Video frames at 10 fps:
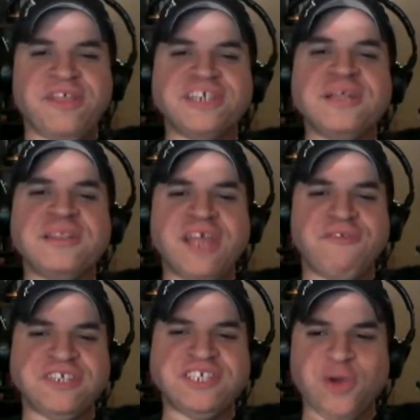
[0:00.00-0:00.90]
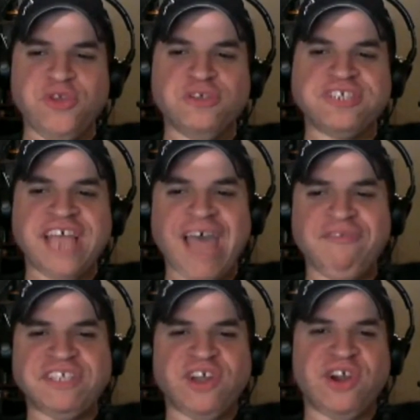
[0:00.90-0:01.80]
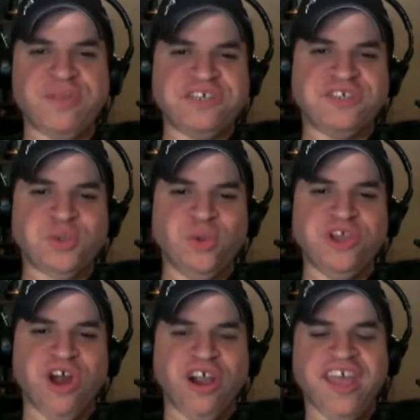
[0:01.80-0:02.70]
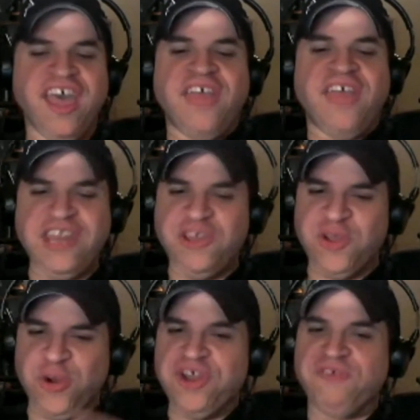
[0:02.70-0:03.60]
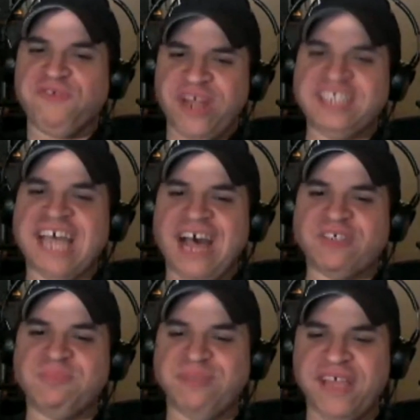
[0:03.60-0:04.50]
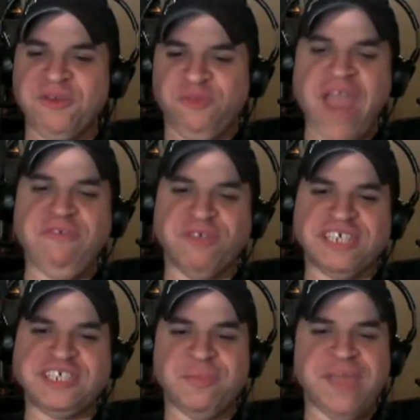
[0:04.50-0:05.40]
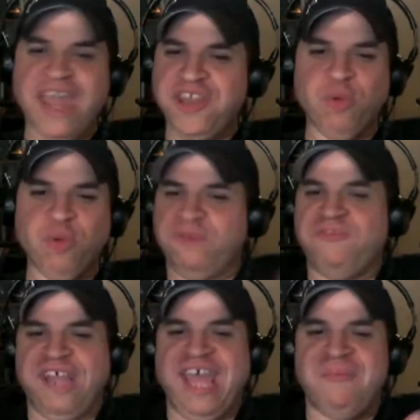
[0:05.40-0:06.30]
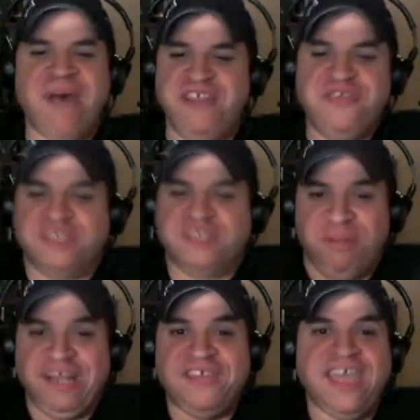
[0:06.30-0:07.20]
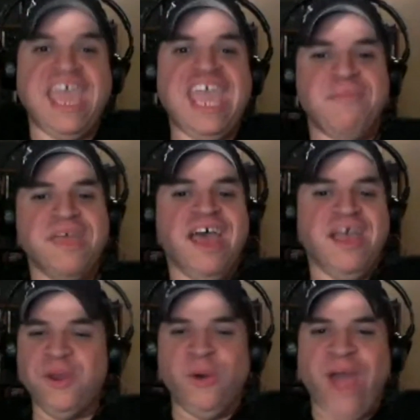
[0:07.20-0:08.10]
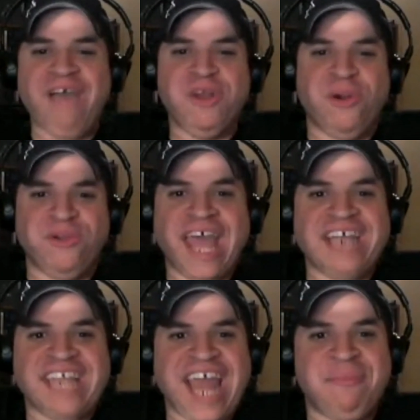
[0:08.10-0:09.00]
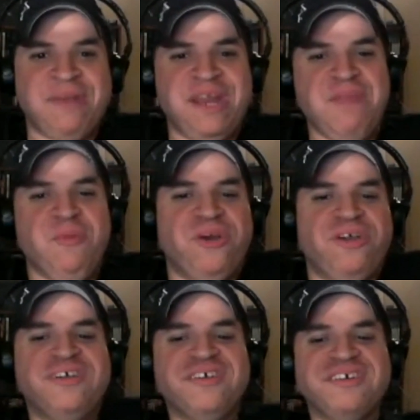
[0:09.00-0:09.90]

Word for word: there's a difference though. You used to have these arguments in the schoolyard, then you go to your friend's house, play the rival system, and you would forget about it. You just play the game. Yeah, you don't, I, have, you don't love, that's gonna happen anymore. I